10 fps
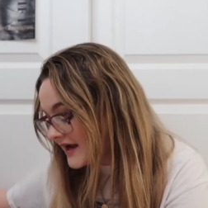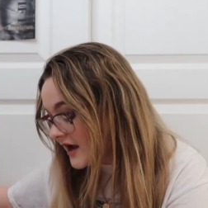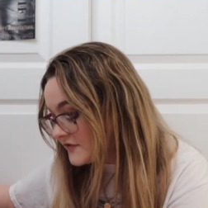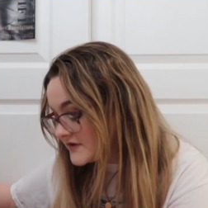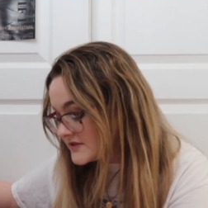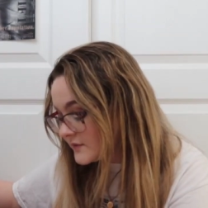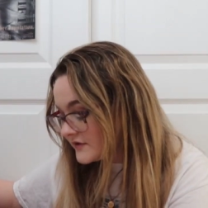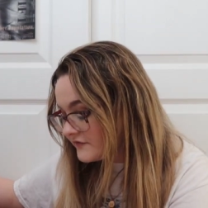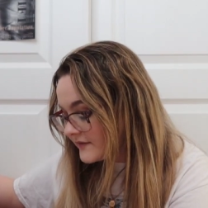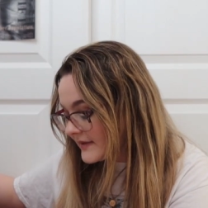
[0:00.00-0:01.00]
got this
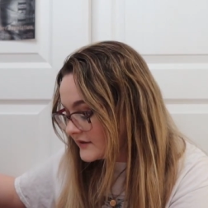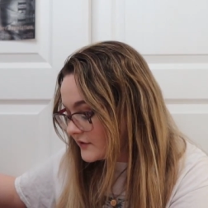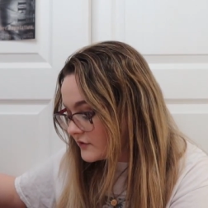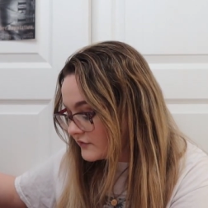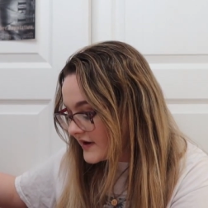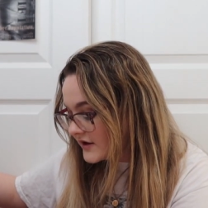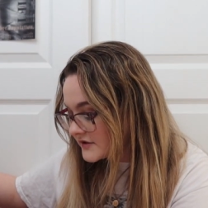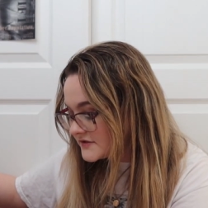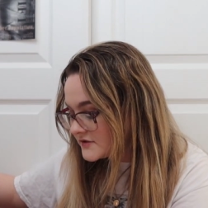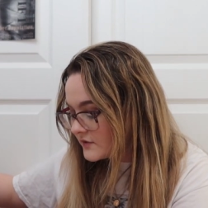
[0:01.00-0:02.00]
one from my local
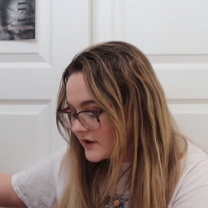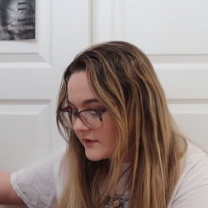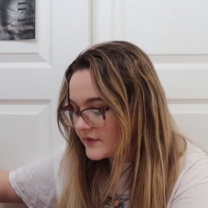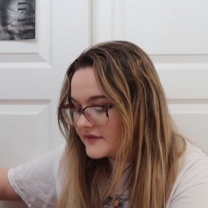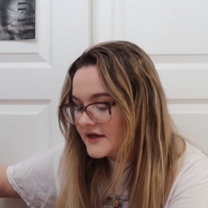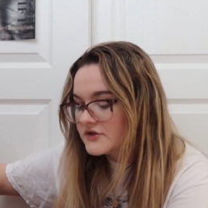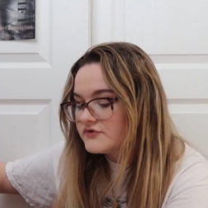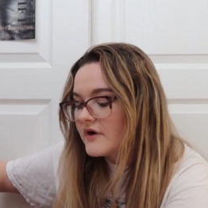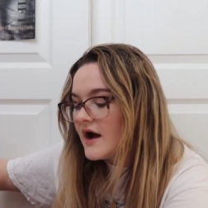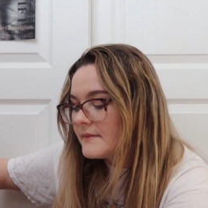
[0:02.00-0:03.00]
record store when they
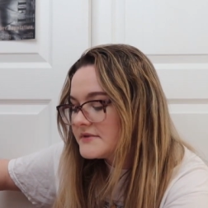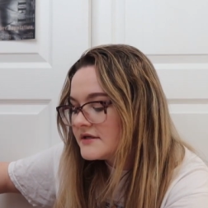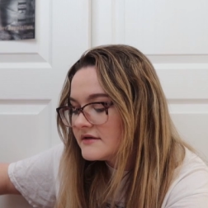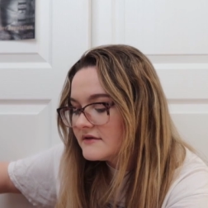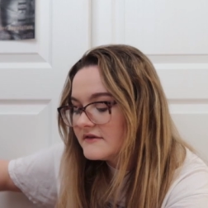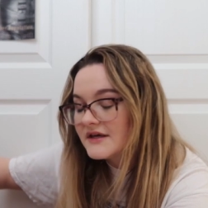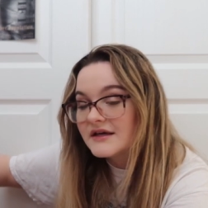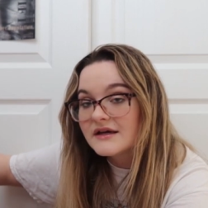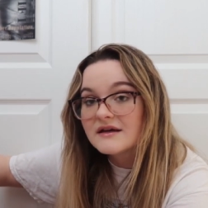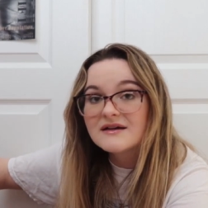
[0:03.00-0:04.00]
dropped
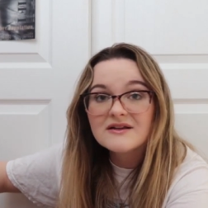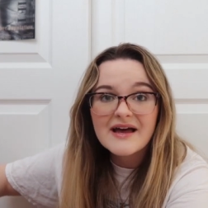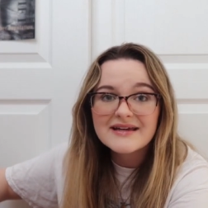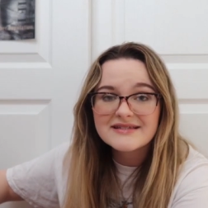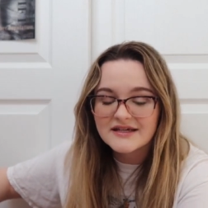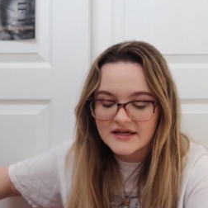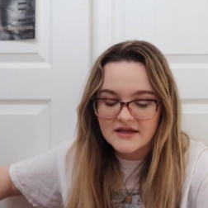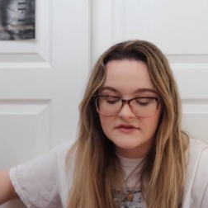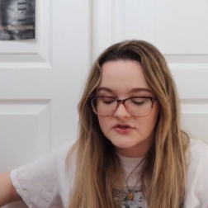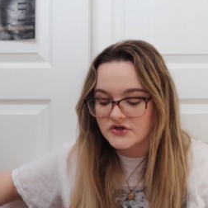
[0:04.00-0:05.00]
the classic
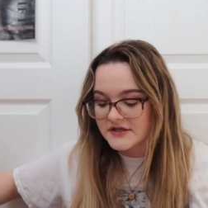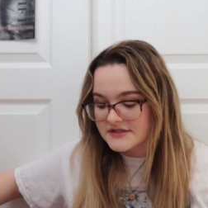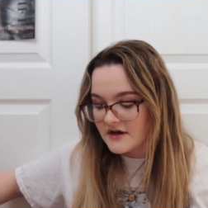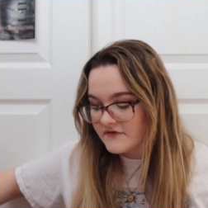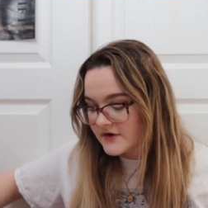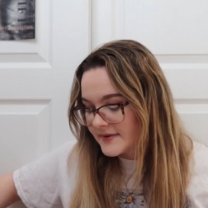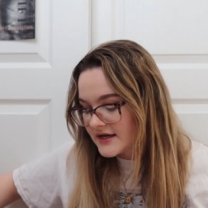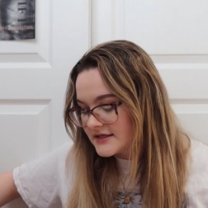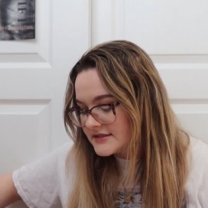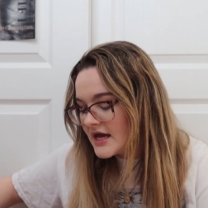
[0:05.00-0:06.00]
in the trees cover
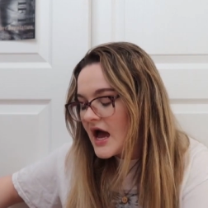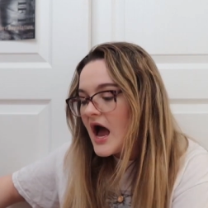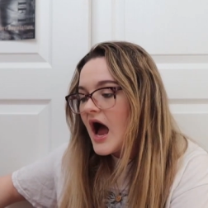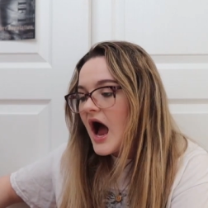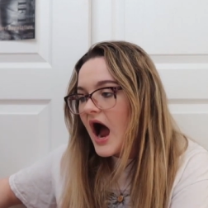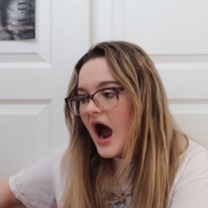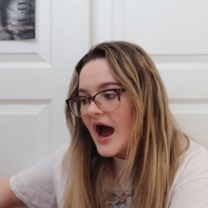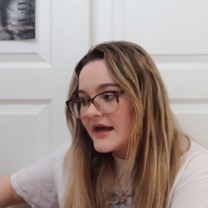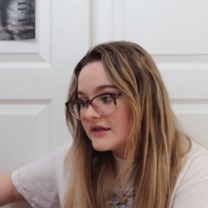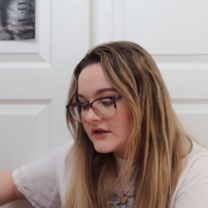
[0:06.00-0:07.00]
because
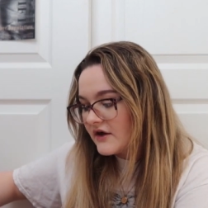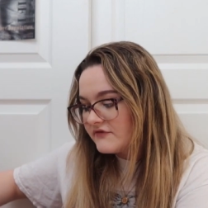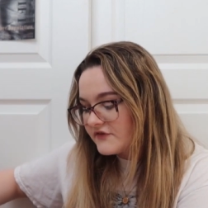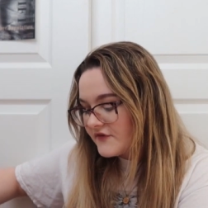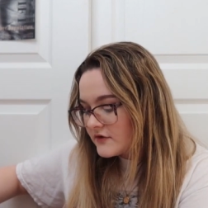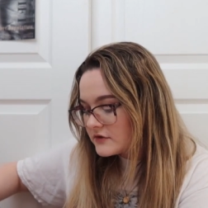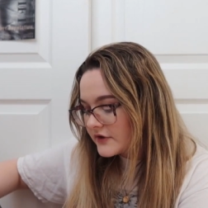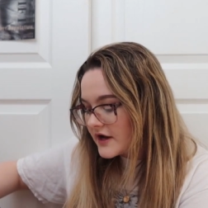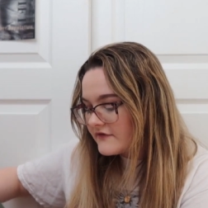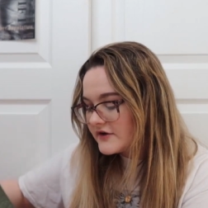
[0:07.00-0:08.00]
I love the
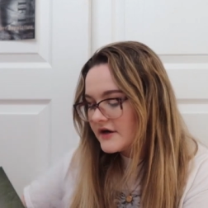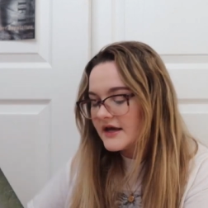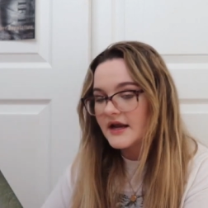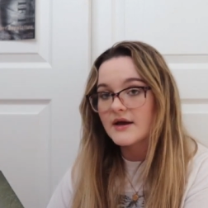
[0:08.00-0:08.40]
folklore cover and I